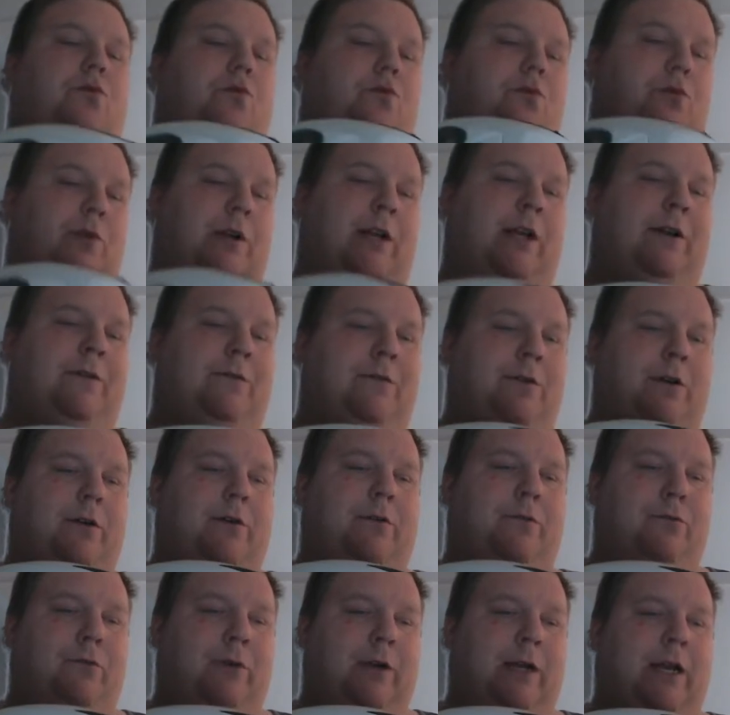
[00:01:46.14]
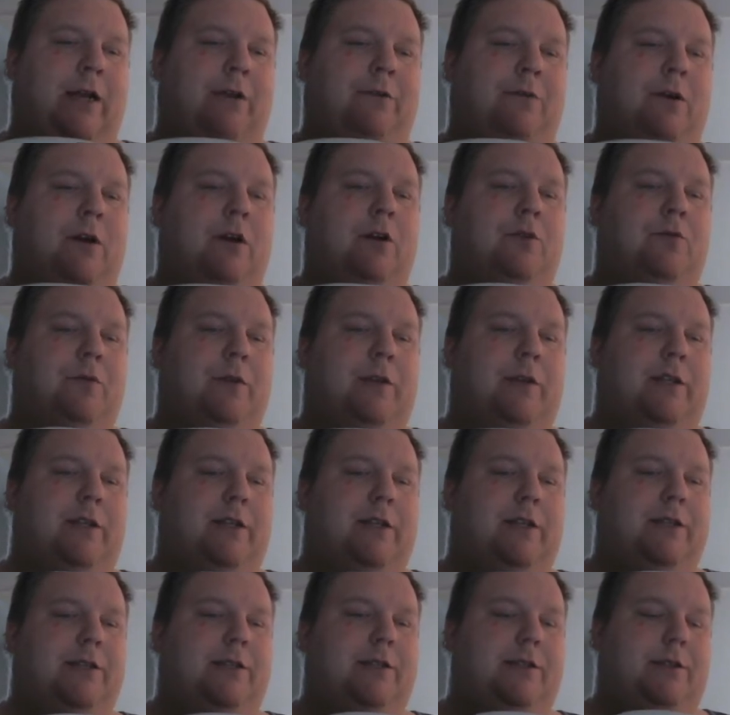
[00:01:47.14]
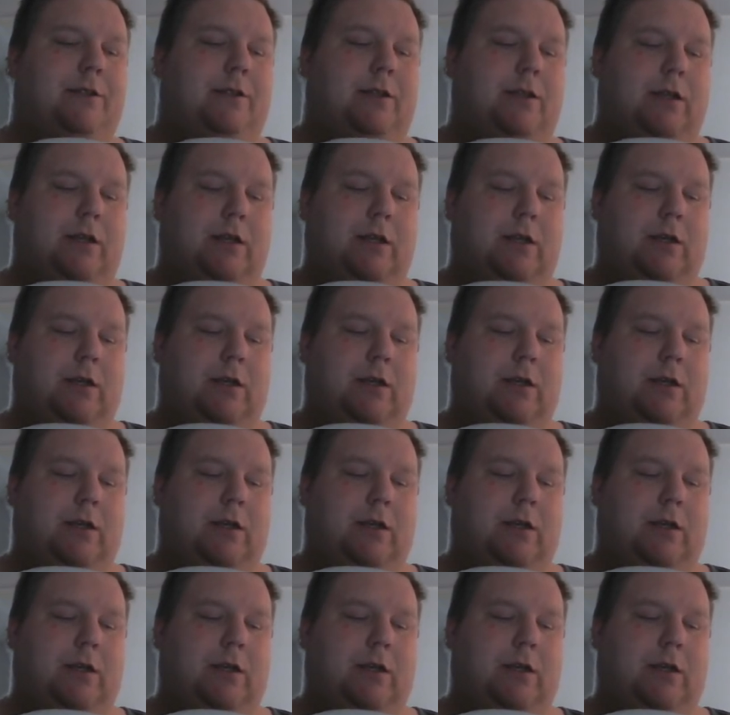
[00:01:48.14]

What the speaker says: when I rode with this,